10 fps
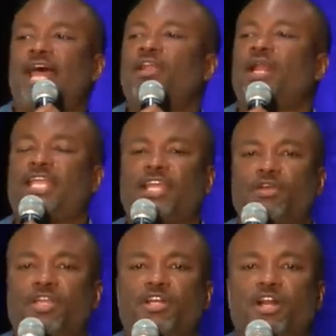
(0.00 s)
I know they're getting
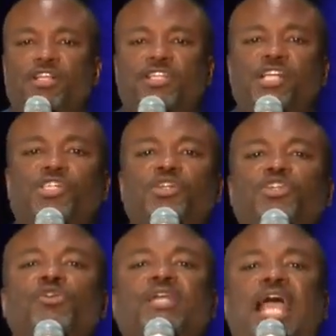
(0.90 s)
on your nerves because you
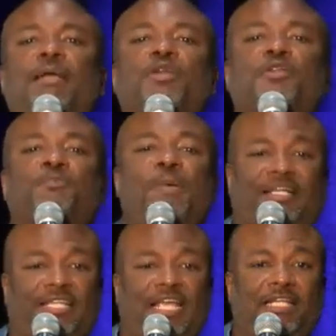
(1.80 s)
you came to
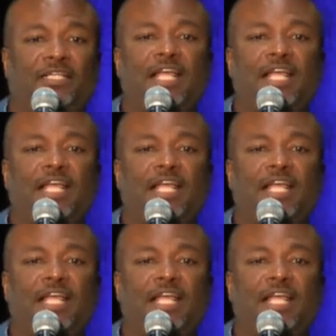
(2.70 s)
spectate